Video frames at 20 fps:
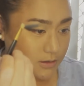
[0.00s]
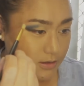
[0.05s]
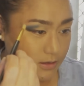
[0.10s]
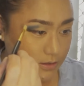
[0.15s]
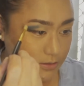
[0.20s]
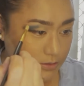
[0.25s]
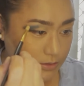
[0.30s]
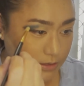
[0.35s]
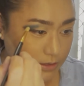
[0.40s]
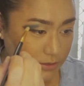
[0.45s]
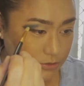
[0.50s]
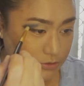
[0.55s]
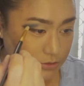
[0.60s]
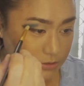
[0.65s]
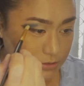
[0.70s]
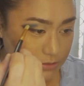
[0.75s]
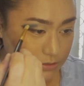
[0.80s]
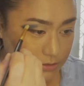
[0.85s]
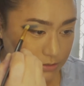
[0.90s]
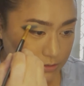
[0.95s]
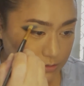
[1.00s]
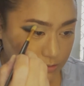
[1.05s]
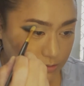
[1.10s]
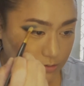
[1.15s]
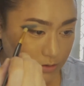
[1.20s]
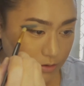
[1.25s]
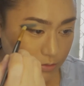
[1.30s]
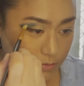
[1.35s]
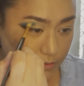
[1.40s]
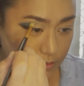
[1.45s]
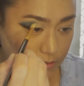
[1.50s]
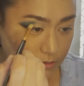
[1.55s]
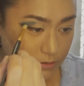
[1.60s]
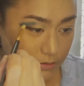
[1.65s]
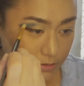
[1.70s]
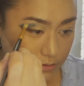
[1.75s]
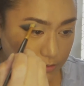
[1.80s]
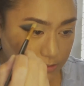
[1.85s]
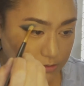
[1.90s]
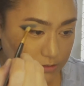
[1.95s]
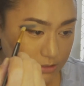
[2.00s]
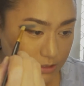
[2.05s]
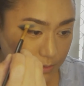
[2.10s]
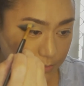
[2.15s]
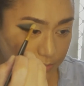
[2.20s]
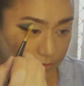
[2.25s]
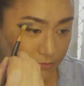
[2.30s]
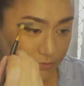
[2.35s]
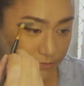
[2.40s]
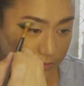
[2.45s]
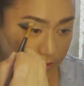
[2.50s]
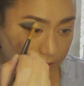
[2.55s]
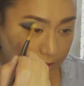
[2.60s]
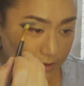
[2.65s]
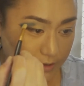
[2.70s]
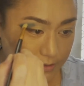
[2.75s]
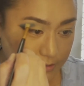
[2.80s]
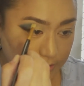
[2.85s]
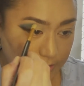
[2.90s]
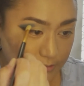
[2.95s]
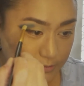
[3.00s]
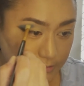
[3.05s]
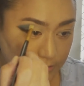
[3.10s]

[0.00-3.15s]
and then just going on top of that.